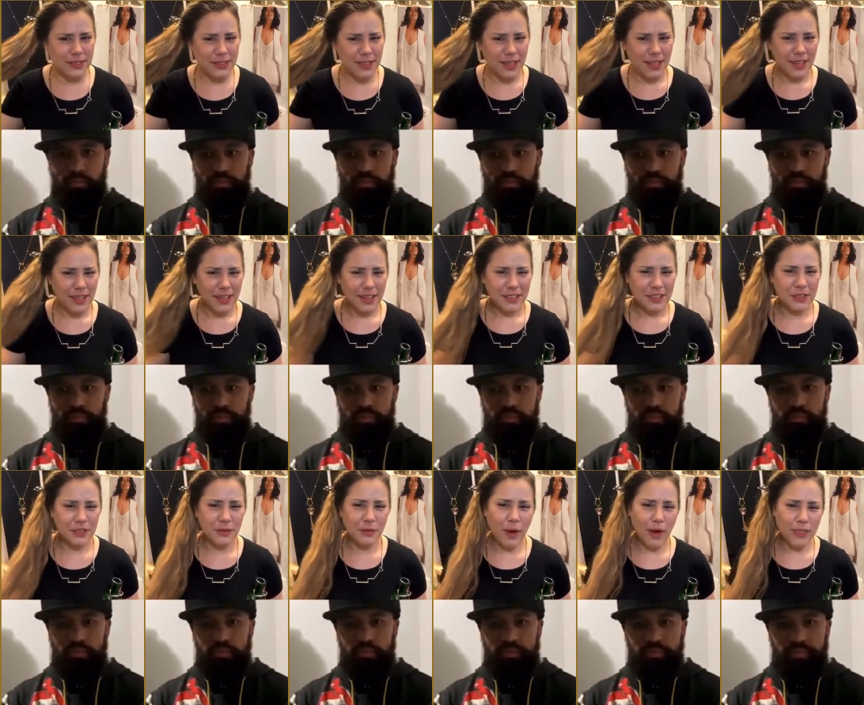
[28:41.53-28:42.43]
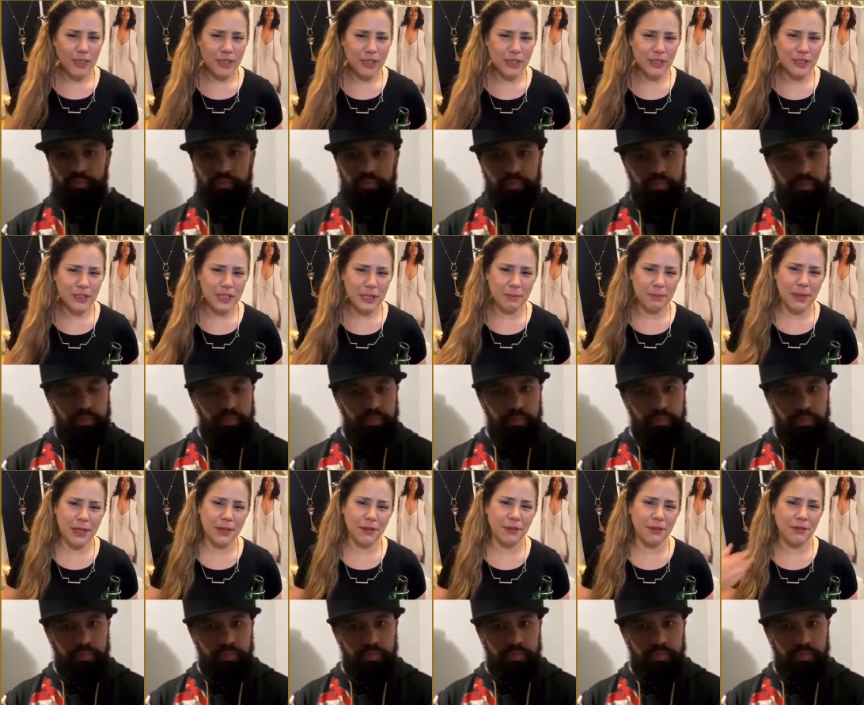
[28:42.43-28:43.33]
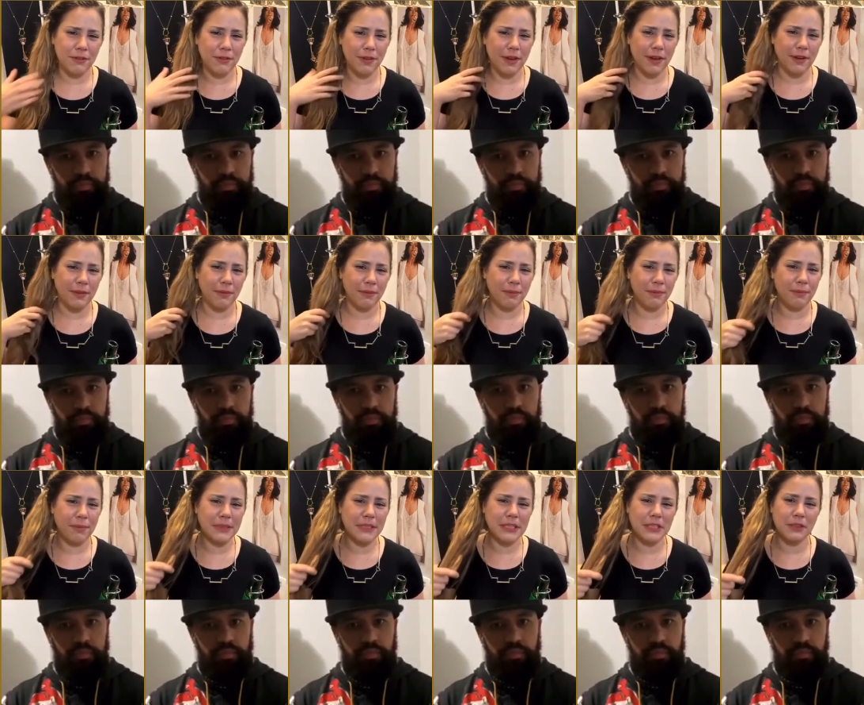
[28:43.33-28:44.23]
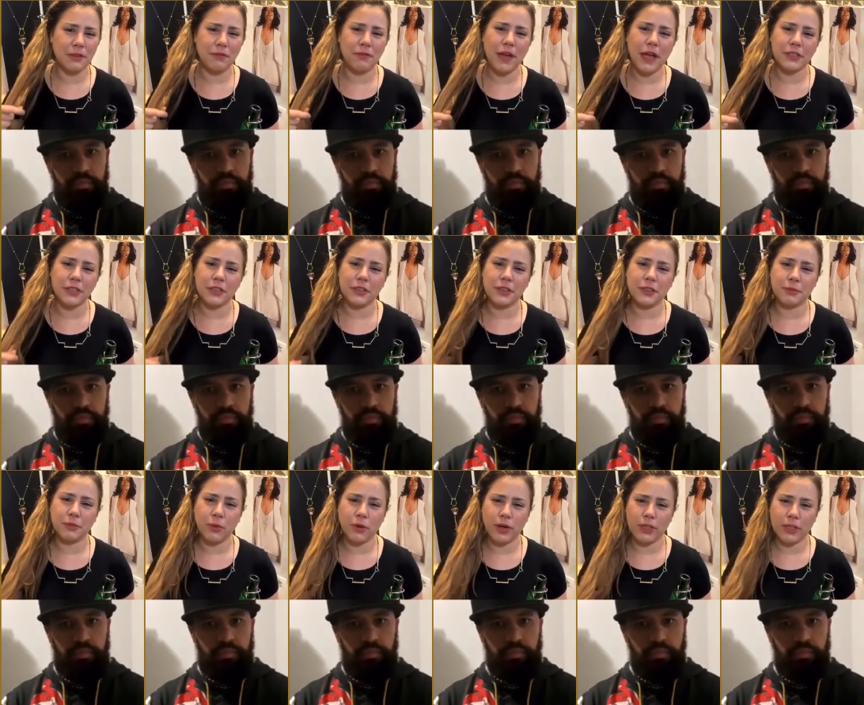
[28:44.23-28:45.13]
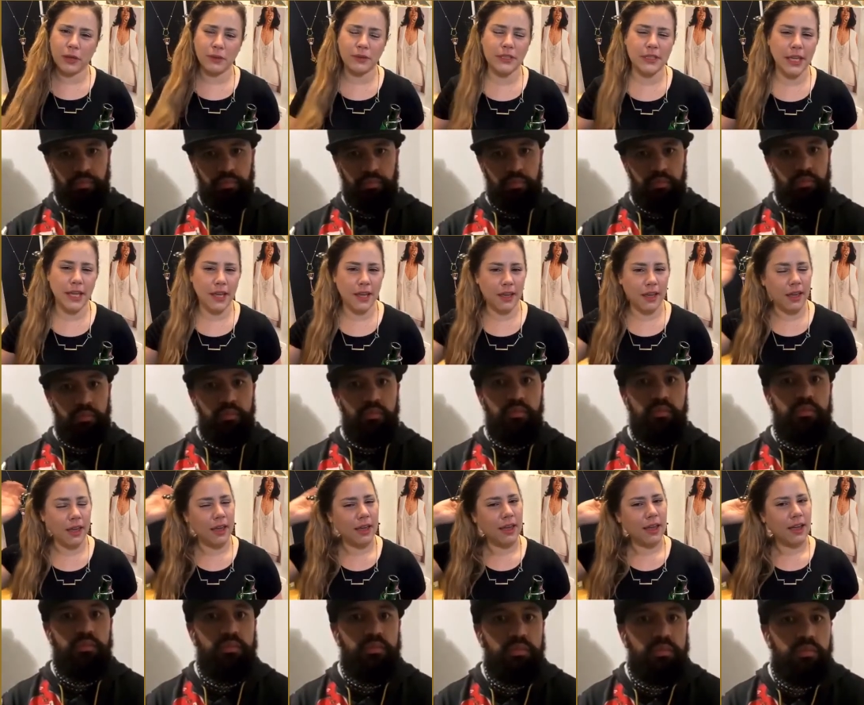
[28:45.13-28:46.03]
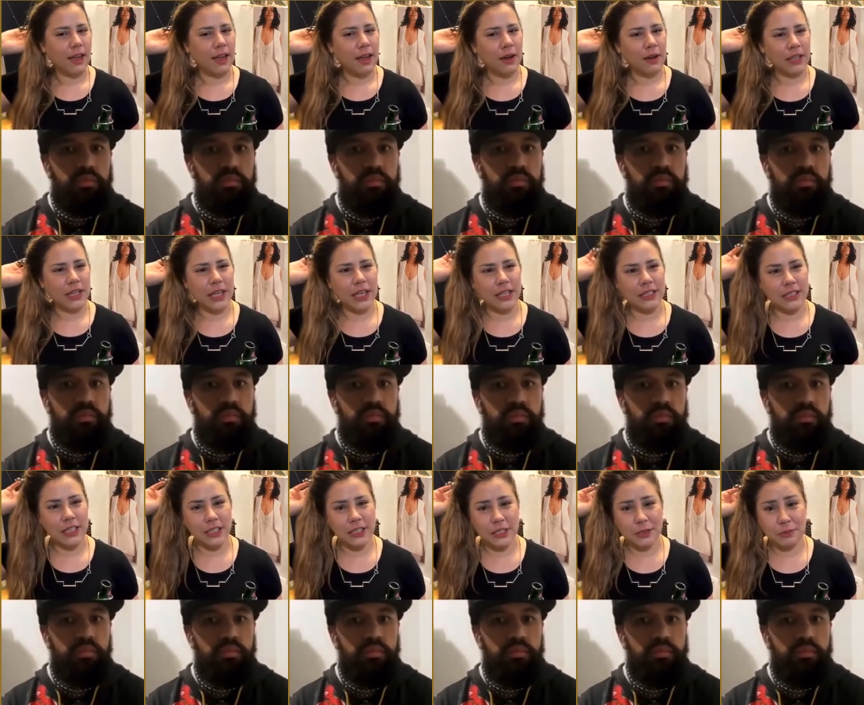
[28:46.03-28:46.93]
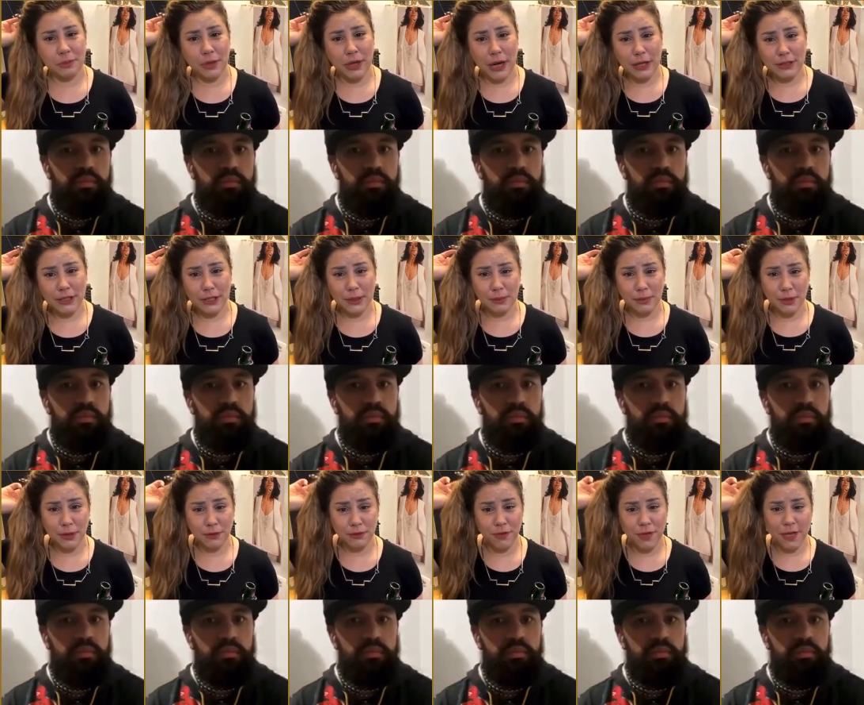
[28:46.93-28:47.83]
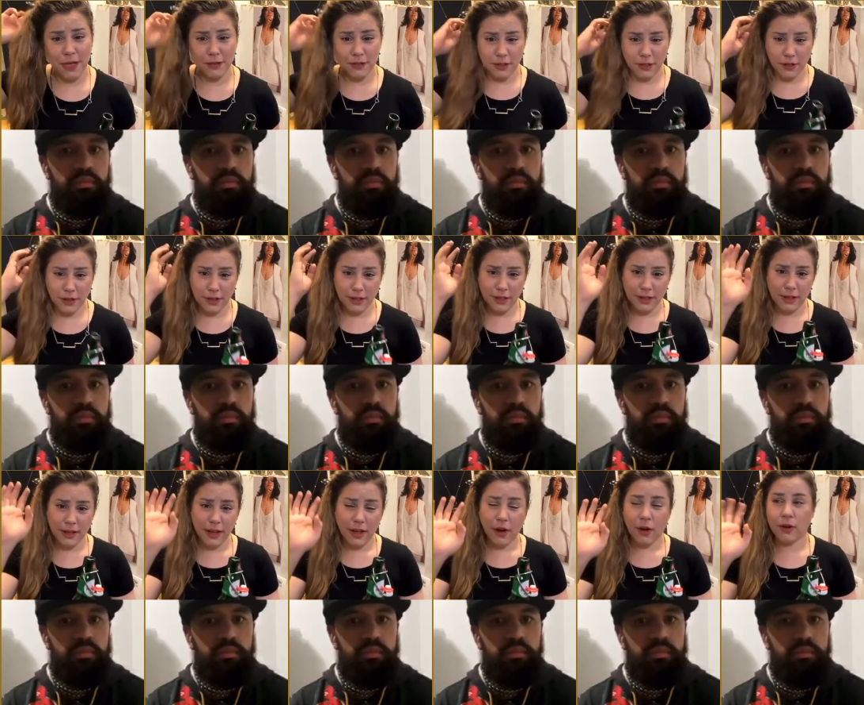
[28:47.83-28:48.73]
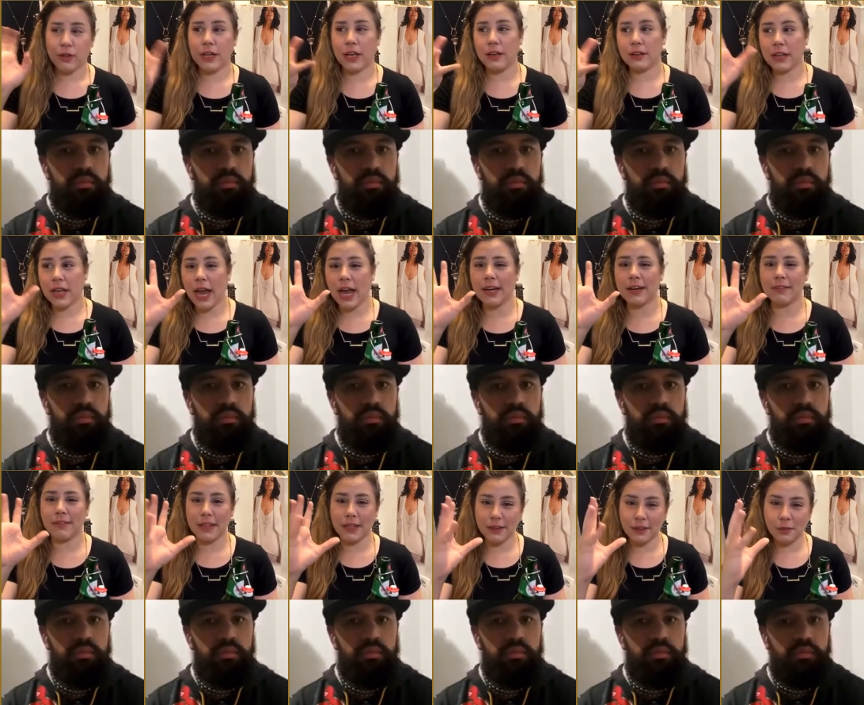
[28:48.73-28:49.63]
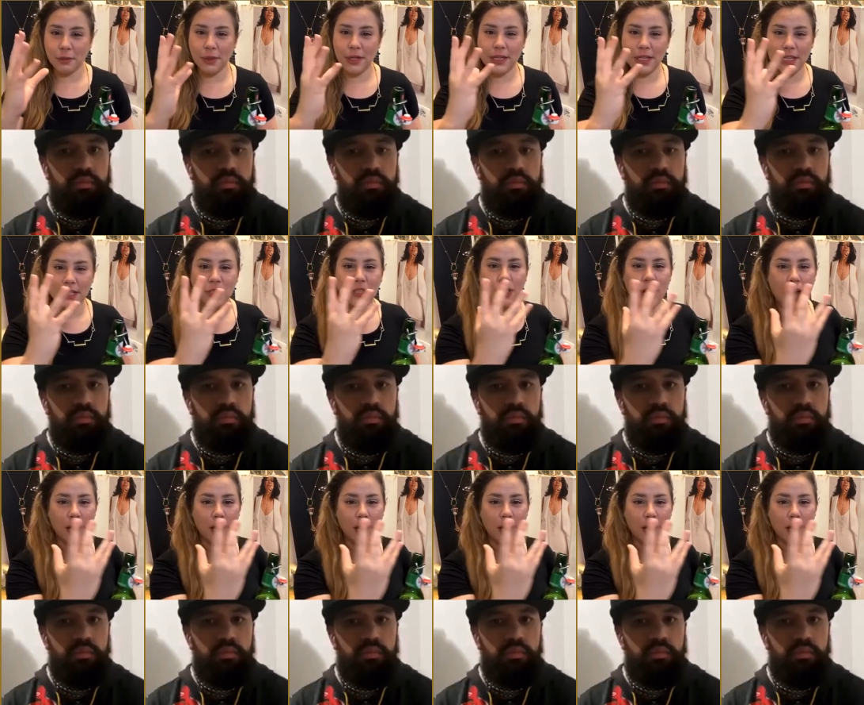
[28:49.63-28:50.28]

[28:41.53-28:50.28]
Speaker 1: Did you watch? Did you see Be of Business of Fashion this morning? They were saying Yeezy just put out some new videos that are, or not kind of like 3D shots of